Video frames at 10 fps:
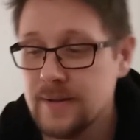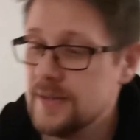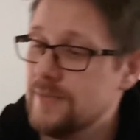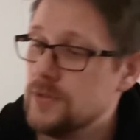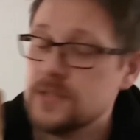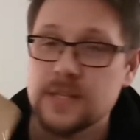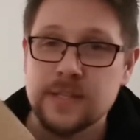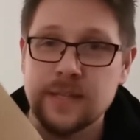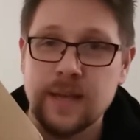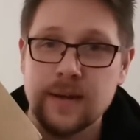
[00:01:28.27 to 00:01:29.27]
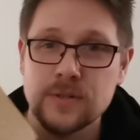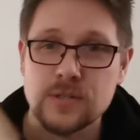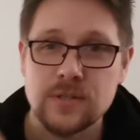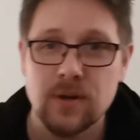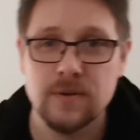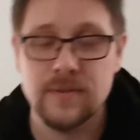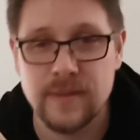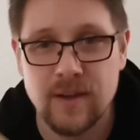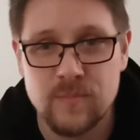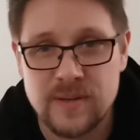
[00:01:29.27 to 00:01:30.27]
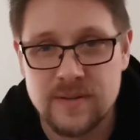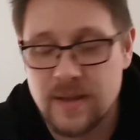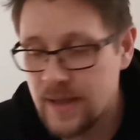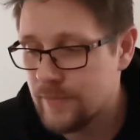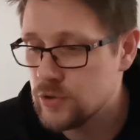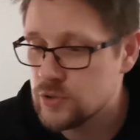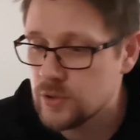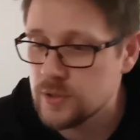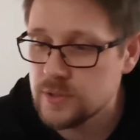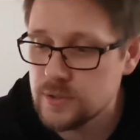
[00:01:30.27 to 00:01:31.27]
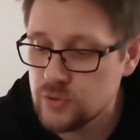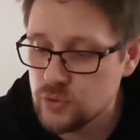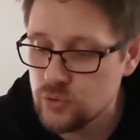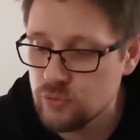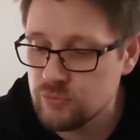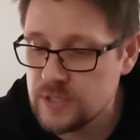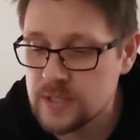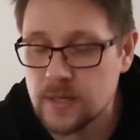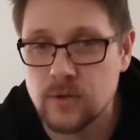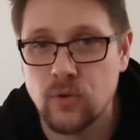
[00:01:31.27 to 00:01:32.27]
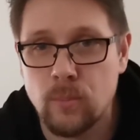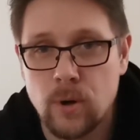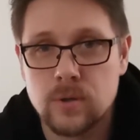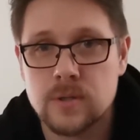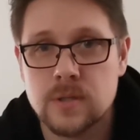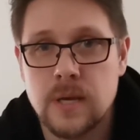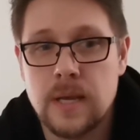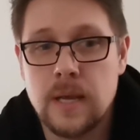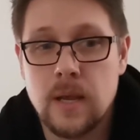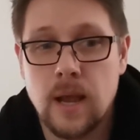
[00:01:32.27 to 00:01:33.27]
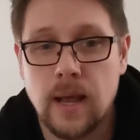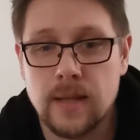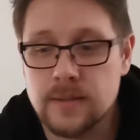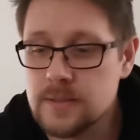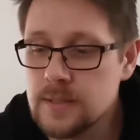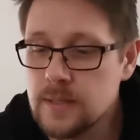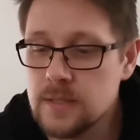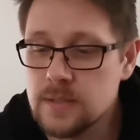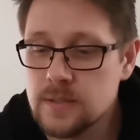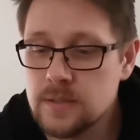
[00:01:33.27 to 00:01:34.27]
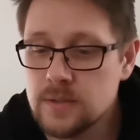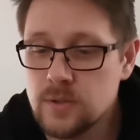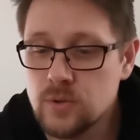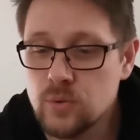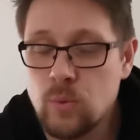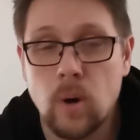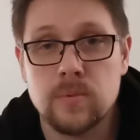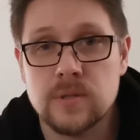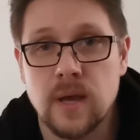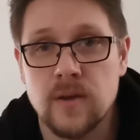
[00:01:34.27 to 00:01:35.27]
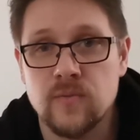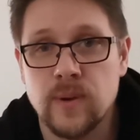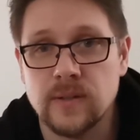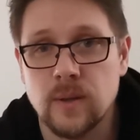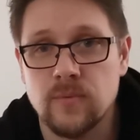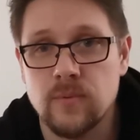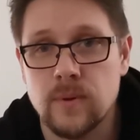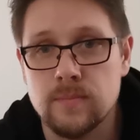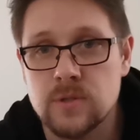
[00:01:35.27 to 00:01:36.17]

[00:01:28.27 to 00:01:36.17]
Even though it says Geek Garage, it's not. They have been ever so good to recycle the box, and it's 2 pops that I've picked up from them.